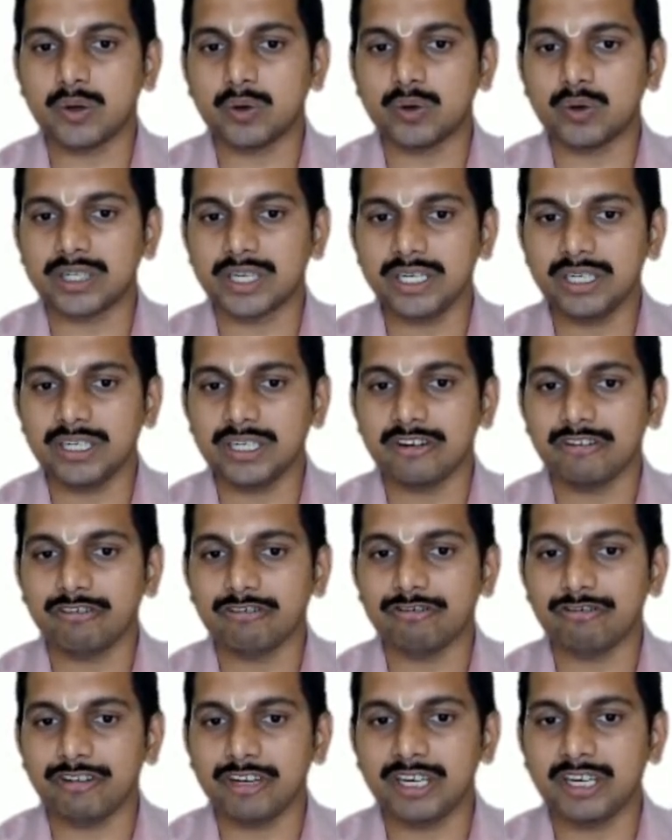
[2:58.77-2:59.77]
Kotak,
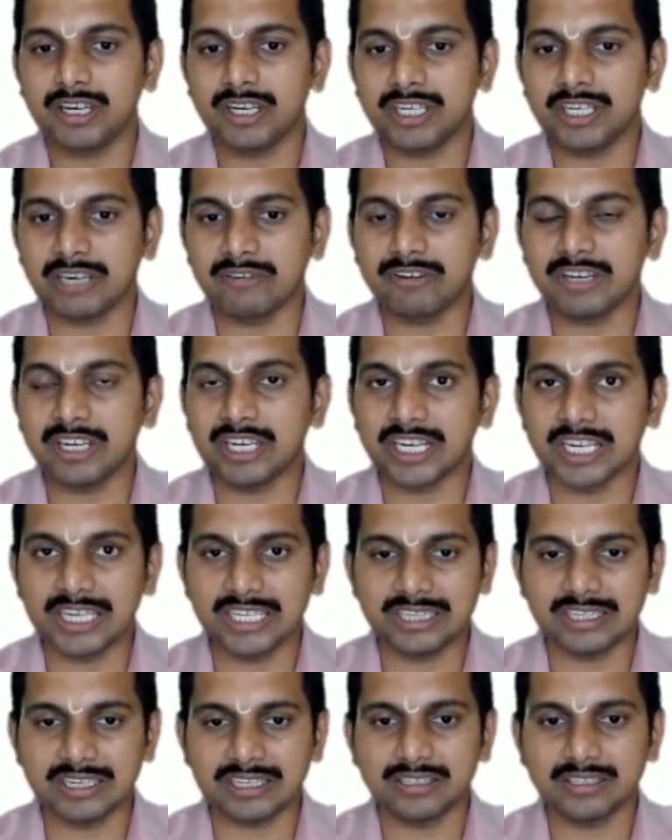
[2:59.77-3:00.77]
v, TV
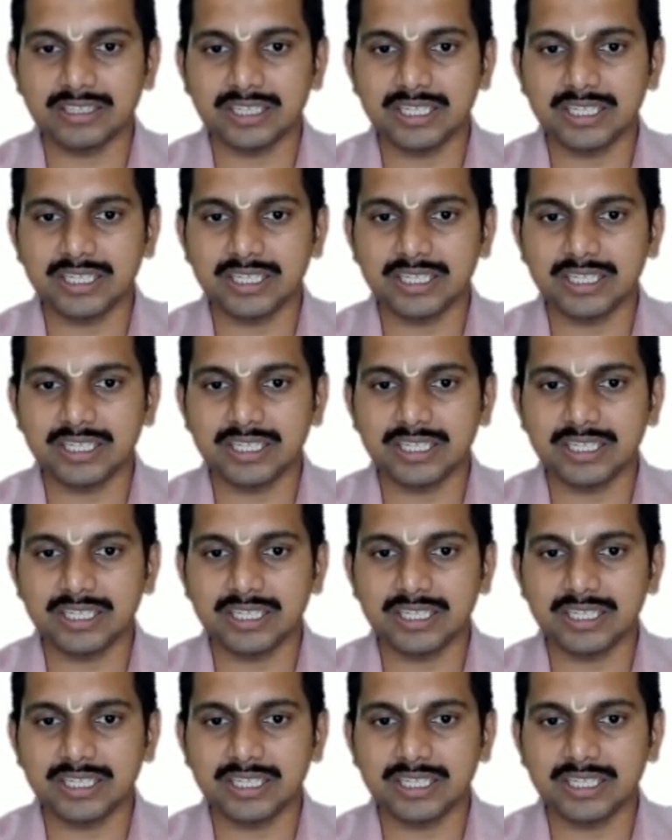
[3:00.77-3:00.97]
Narendran